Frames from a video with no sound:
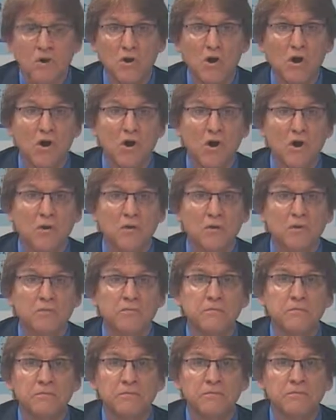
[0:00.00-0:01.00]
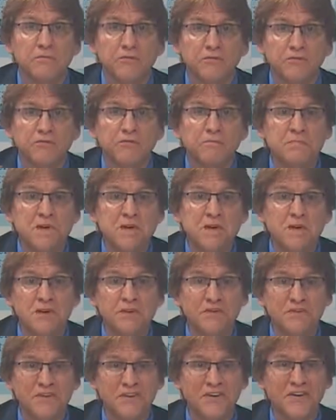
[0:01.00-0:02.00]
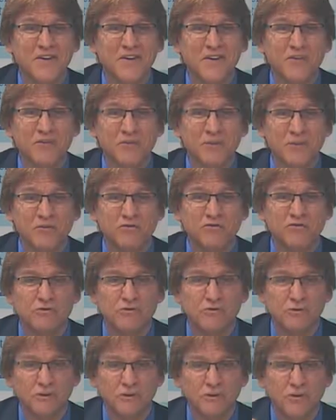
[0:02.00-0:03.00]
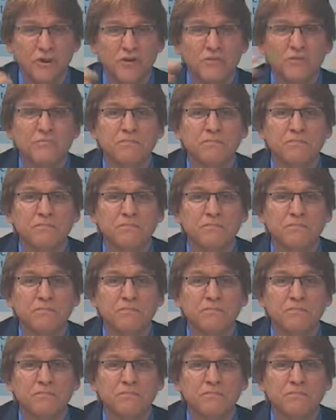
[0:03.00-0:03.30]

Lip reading: the speed in which you're